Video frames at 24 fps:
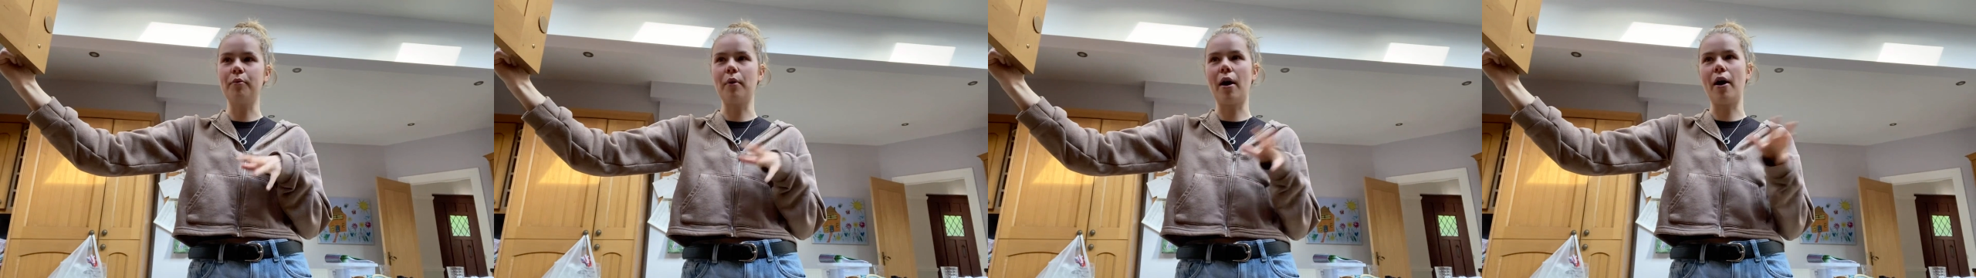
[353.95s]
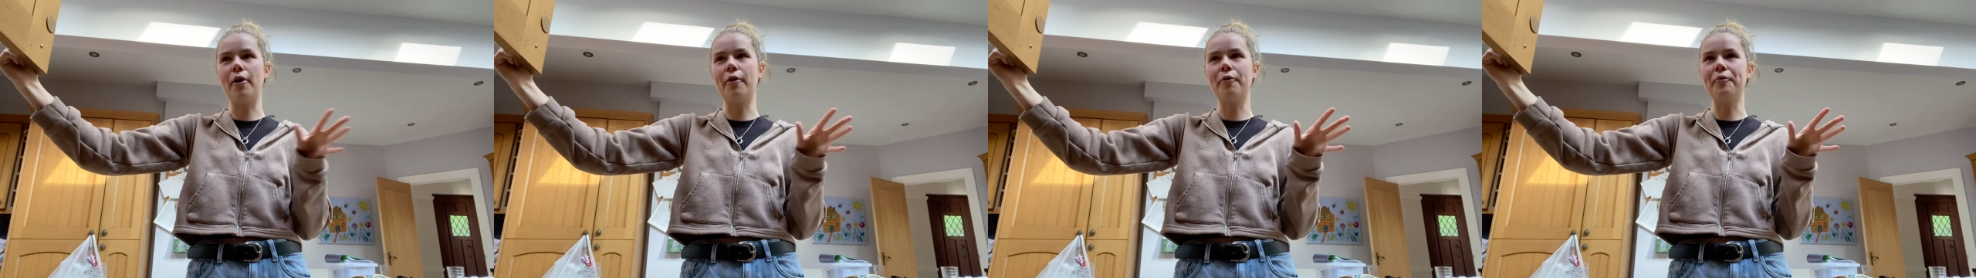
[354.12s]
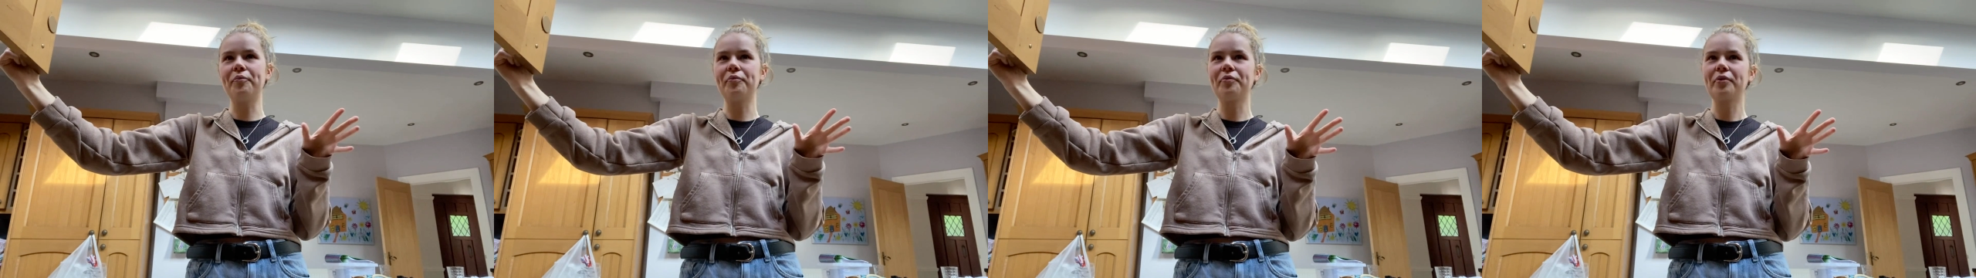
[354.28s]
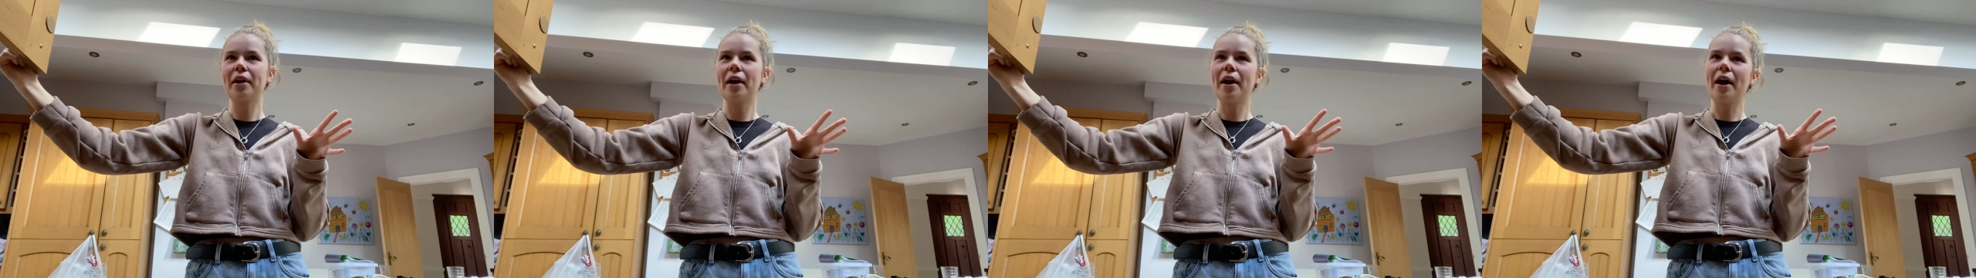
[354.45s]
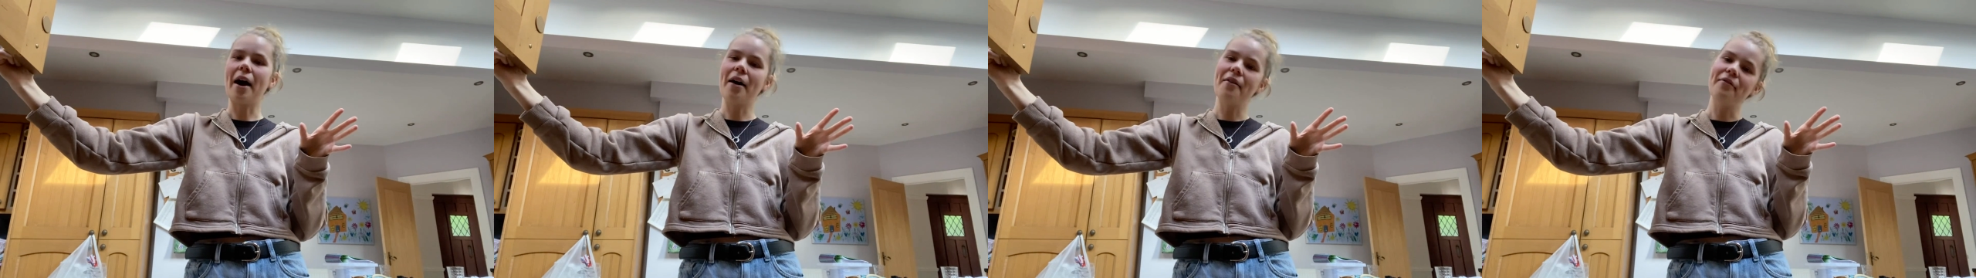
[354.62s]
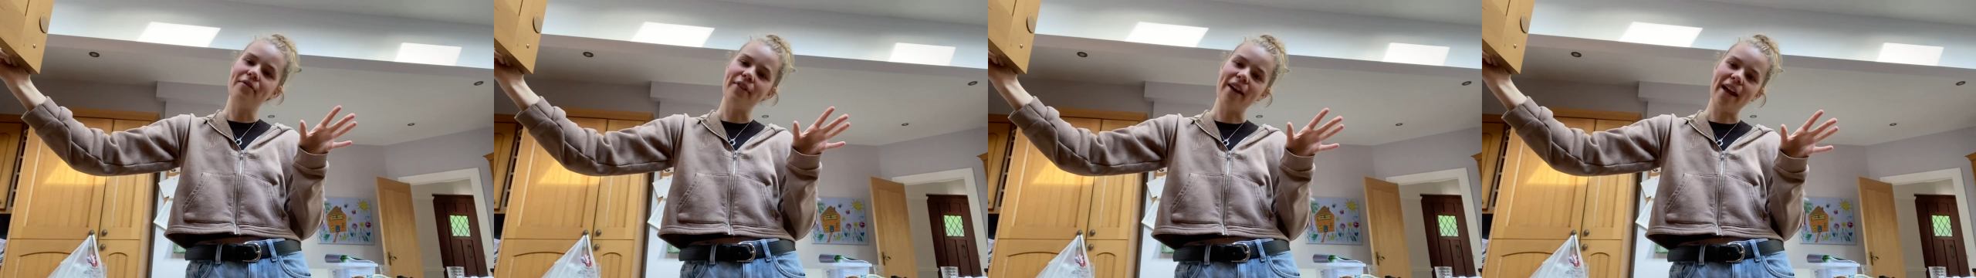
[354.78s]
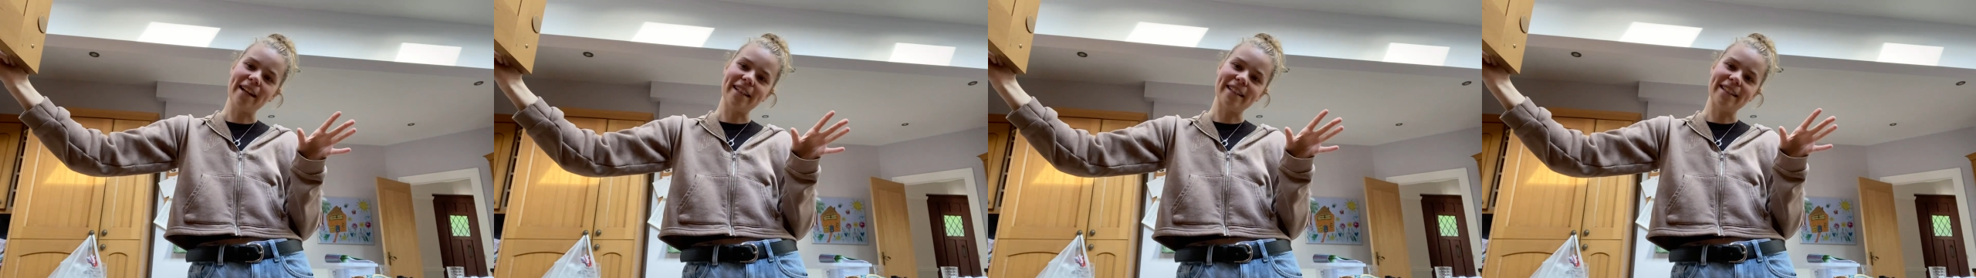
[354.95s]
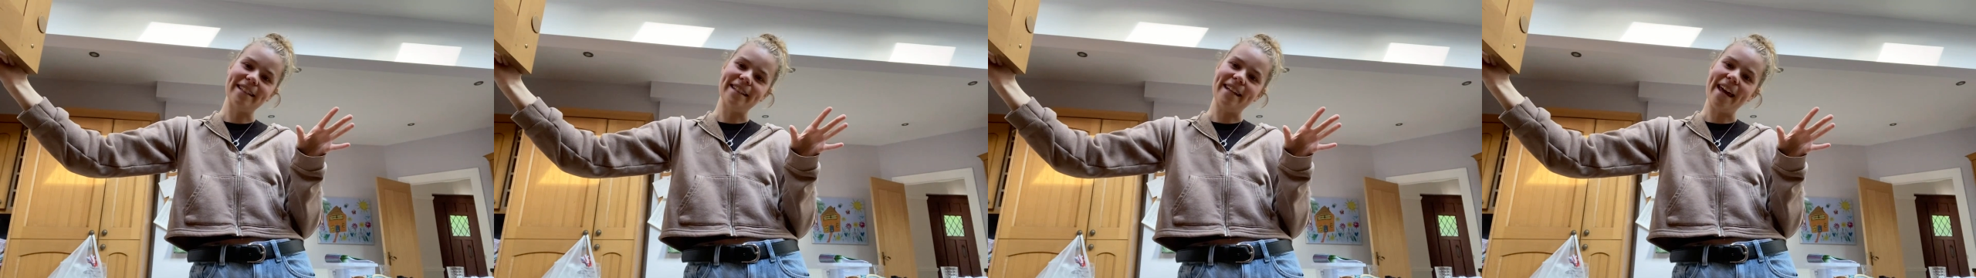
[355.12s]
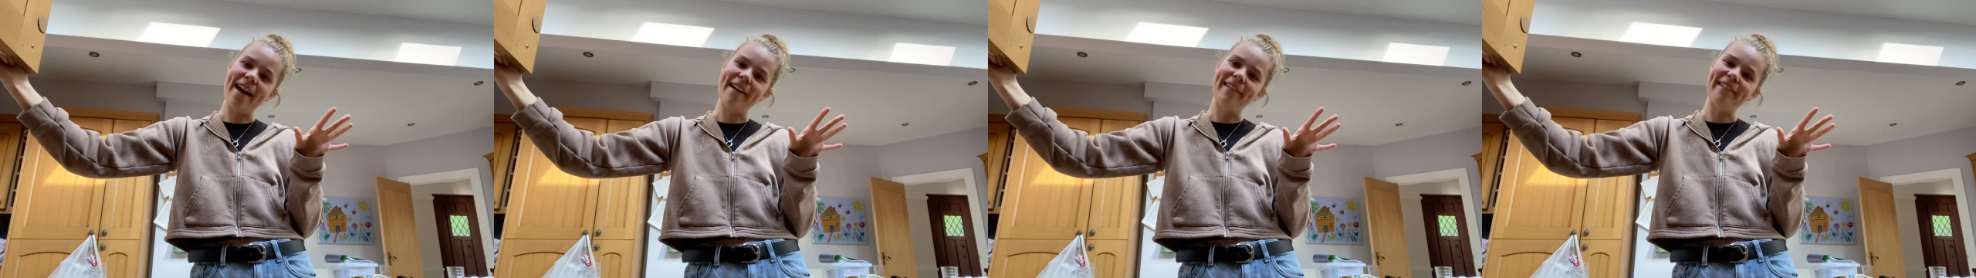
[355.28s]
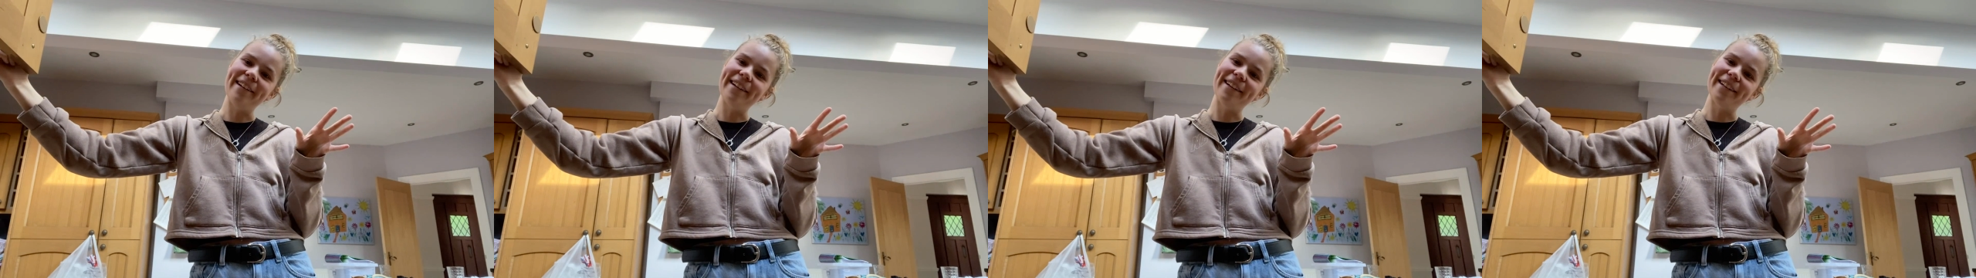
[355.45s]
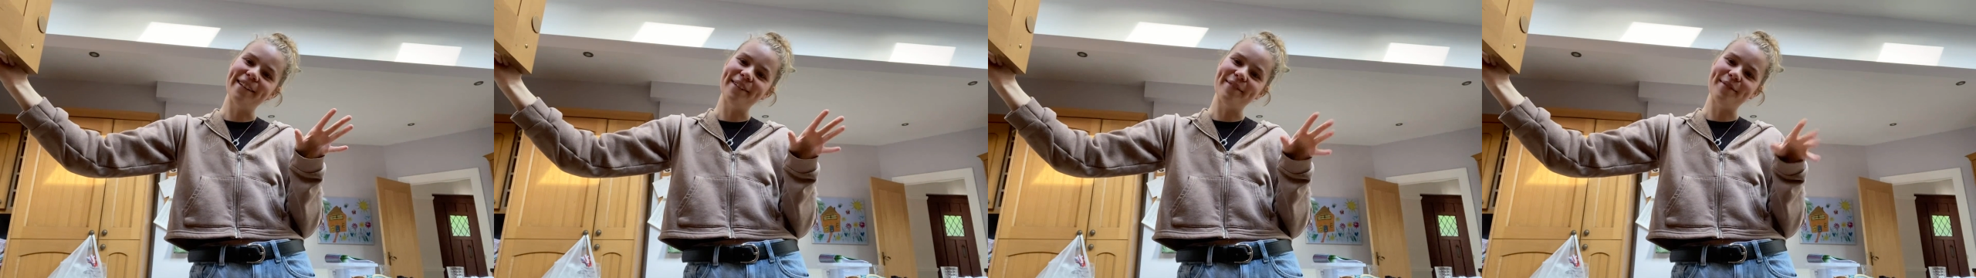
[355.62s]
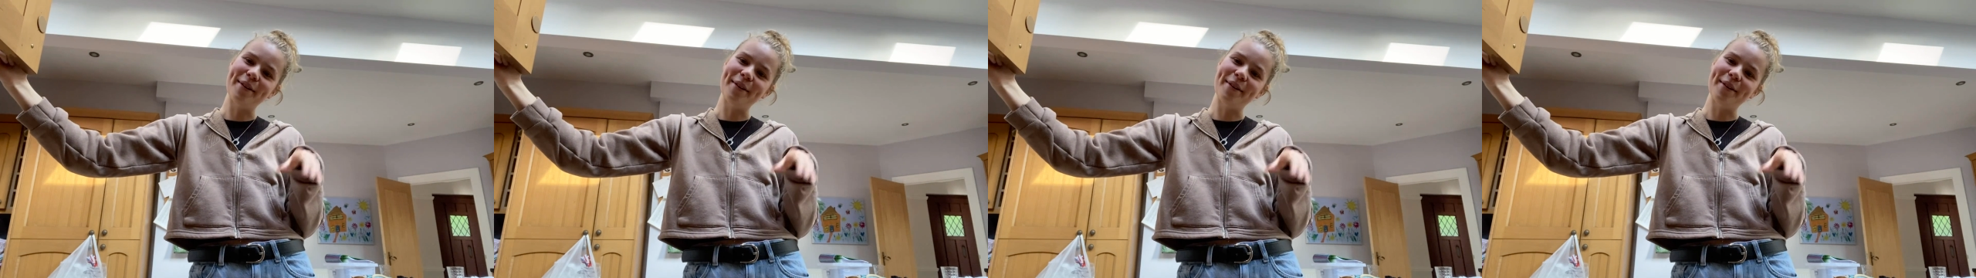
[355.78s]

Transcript: Well, I'm flexitarian at the